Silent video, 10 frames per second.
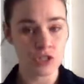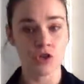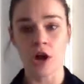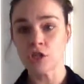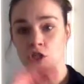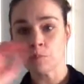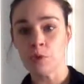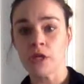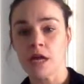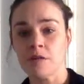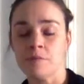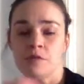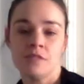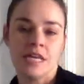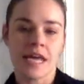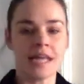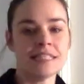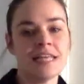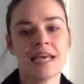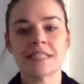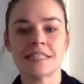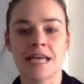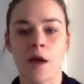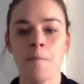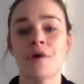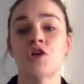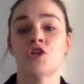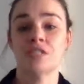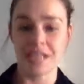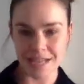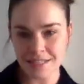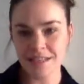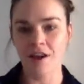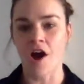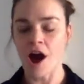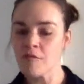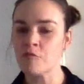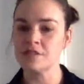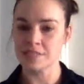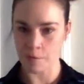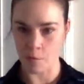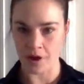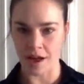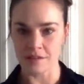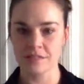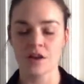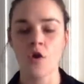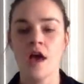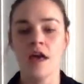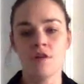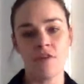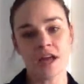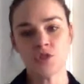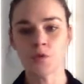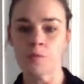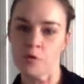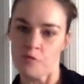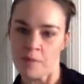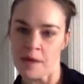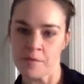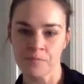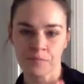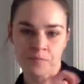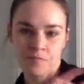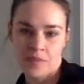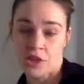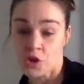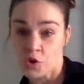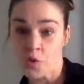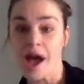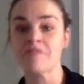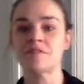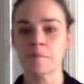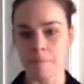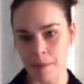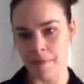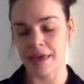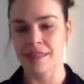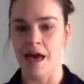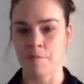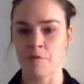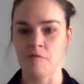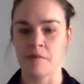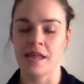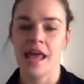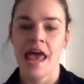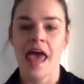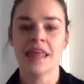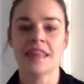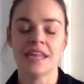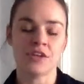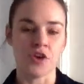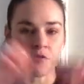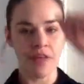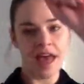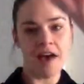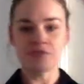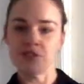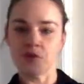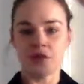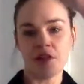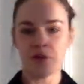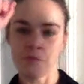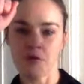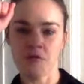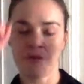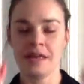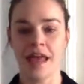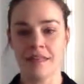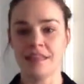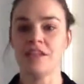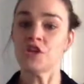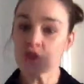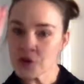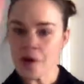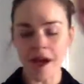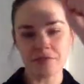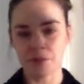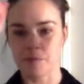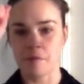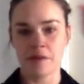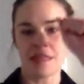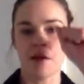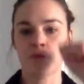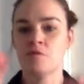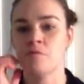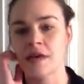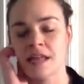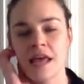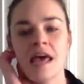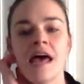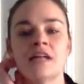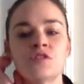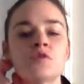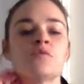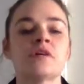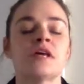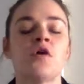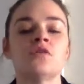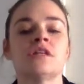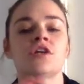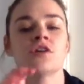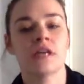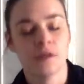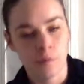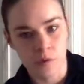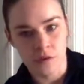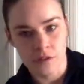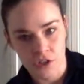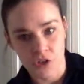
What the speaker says: You're not just putting on music and dancing, but you're dancing off with someone else. So if I do a movement, you have to mimic that movement. And then, they have to do another movement, and then you have to mimic that movement. And so really holding your kiddo,